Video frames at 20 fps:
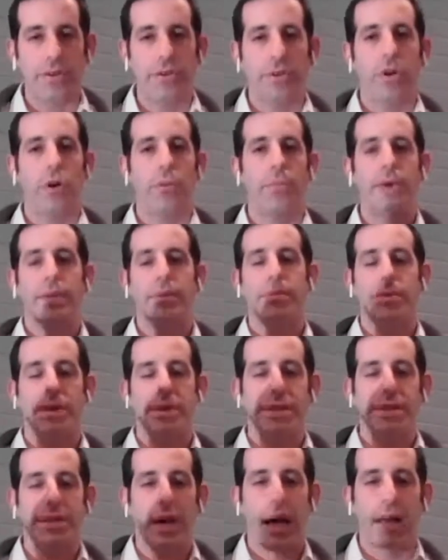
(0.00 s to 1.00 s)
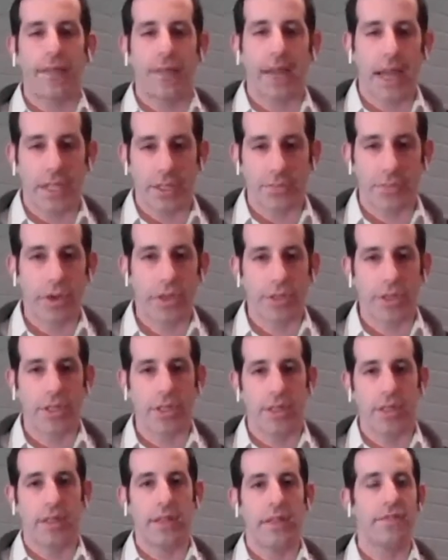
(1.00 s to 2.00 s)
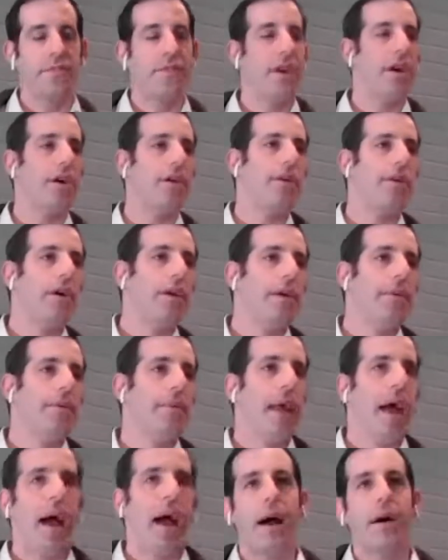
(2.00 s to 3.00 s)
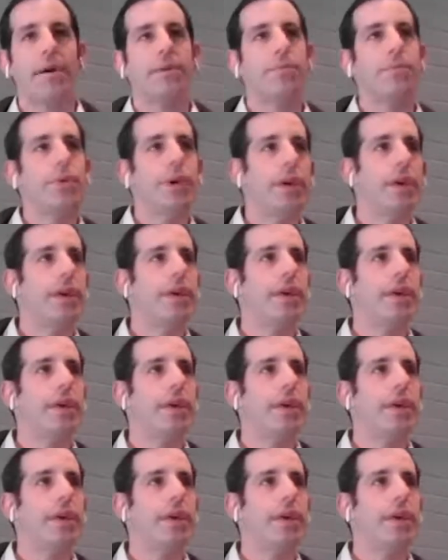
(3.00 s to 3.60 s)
You're hoping, please God, the aspiration to live there. How do we